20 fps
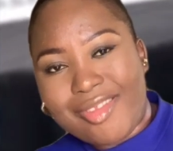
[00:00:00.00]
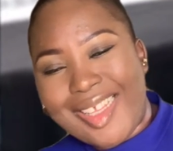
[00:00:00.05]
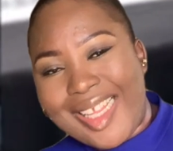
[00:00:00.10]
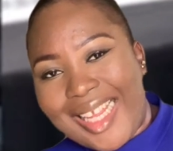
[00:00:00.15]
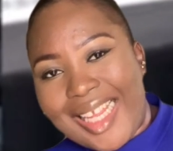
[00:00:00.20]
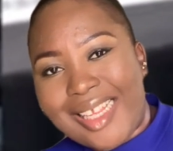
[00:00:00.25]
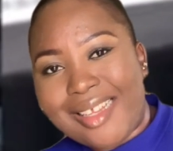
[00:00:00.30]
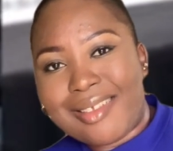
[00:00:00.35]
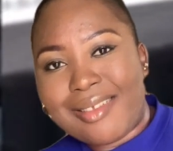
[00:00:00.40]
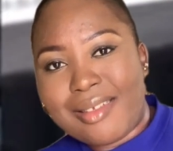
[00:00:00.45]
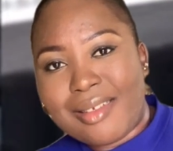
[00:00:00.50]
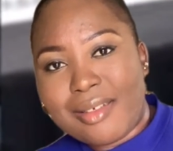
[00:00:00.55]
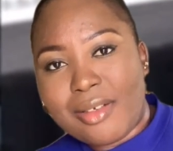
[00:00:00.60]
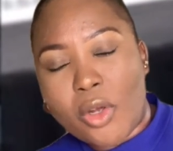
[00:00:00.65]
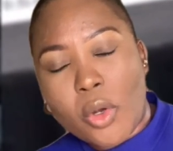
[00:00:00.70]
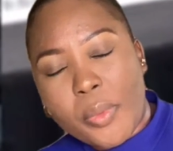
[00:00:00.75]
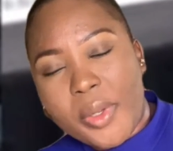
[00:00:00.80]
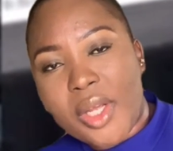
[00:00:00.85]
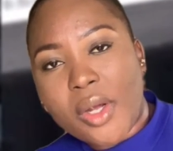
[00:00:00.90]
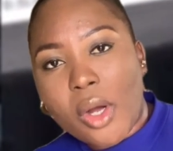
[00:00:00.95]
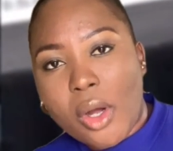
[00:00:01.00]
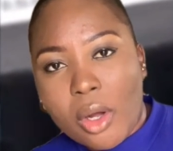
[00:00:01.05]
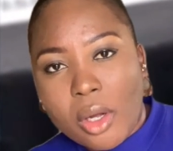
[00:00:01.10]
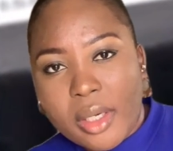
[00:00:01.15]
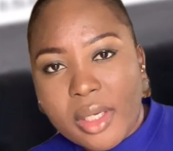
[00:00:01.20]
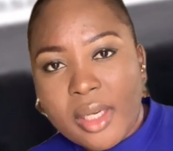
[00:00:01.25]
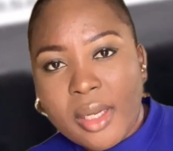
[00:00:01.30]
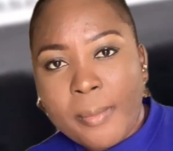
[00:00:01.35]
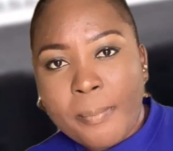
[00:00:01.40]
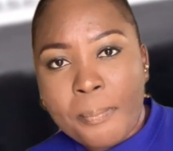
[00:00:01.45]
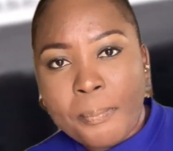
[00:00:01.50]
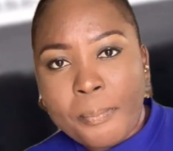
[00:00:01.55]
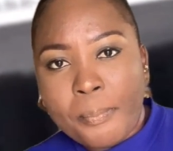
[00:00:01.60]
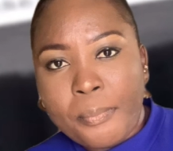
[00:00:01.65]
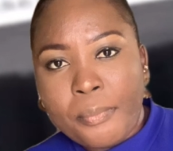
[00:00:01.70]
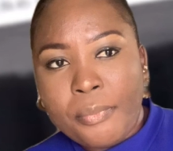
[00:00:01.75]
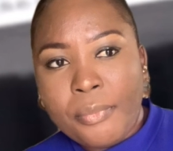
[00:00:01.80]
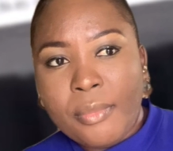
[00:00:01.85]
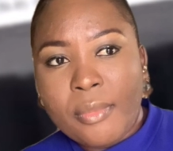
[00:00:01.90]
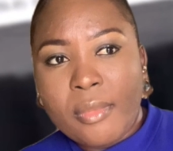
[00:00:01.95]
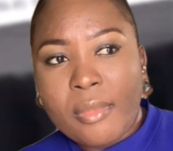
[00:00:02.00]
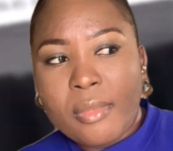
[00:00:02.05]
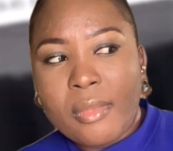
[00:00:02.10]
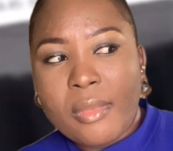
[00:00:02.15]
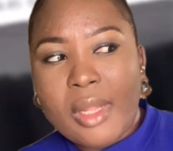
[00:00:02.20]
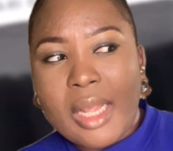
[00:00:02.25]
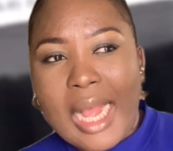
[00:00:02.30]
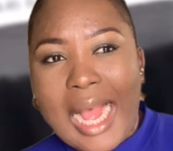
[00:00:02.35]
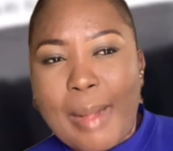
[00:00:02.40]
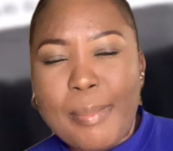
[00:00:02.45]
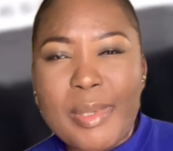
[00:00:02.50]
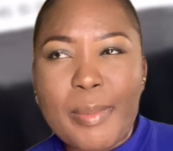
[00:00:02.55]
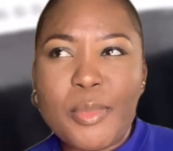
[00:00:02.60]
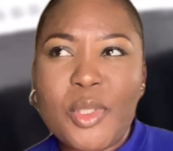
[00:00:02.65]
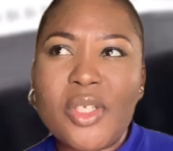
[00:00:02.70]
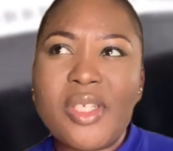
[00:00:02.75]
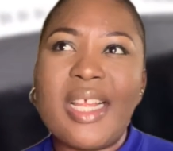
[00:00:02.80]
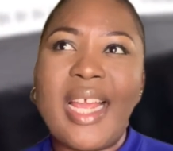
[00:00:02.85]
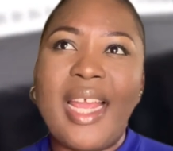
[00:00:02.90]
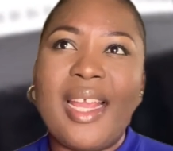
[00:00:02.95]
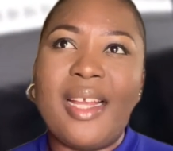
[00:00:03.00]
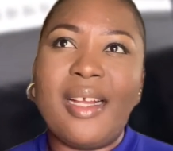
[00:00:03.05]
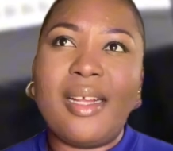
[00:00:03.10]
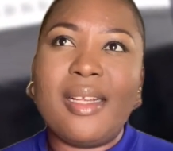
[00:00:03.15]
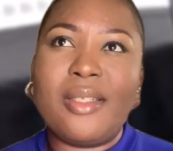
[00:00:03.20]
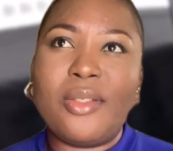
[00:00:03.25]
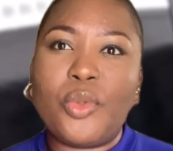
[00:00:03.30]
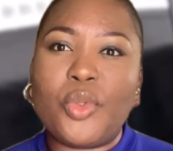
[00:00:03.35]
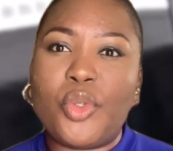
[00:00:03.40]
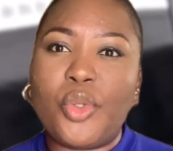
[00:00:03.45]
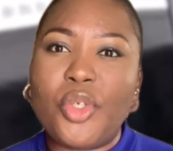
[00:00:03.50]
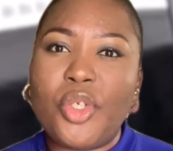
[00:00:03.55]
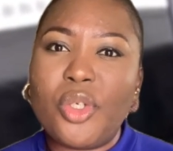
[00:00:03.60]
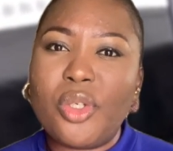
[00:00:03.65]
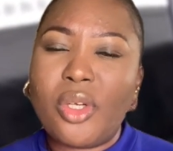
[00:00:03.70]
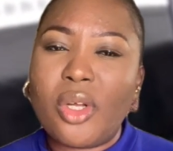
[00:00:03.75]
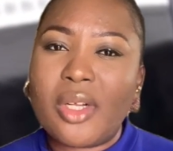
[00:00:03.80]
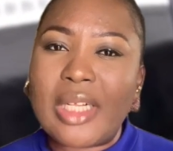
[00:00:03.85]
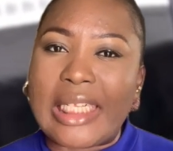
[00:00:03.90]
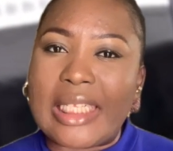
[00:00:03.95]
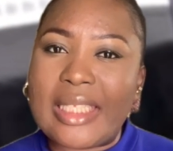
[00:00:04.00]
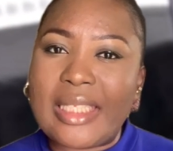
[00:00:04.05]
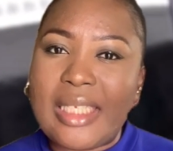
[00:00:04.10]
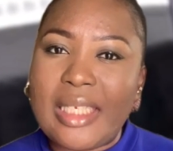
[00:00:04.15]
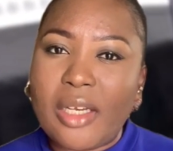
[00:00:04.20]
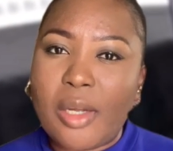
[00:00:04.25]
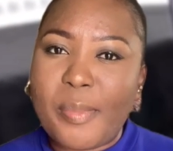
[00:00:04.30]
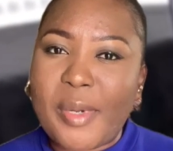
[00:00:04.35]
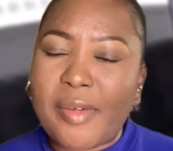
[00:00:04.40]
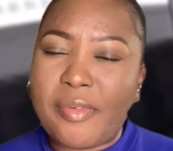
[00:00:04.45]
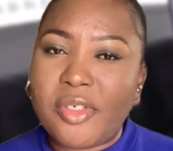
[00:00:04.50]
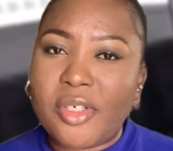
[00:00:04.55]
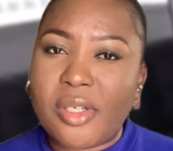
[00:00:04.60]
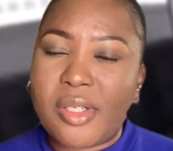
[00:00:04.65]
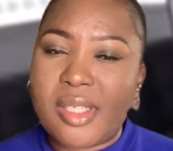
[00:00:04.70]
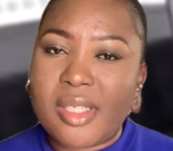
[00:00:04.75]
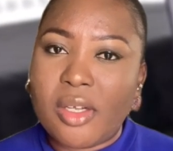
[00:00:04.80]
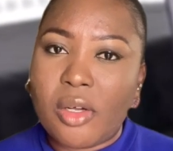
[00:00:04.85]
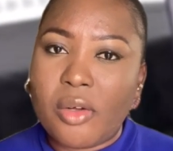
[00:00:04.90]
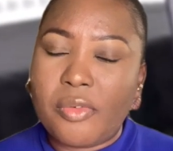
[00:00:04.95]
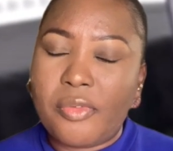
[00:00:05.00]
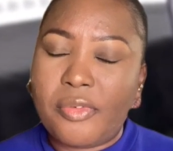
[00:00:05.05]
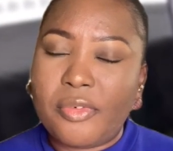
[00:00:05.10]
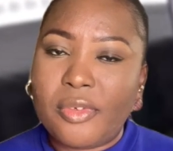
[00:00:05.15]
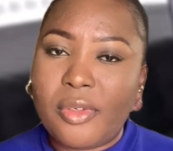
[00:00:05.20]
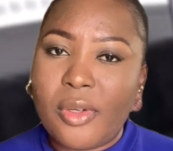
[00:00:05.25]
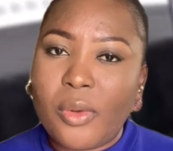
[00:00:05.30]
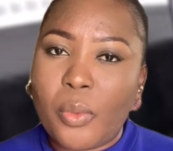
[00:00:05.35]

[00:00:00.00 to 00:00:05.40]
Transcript: Do you remember what you were doing at 6? I would like to know in the comment section. Or what you were even doing at 10?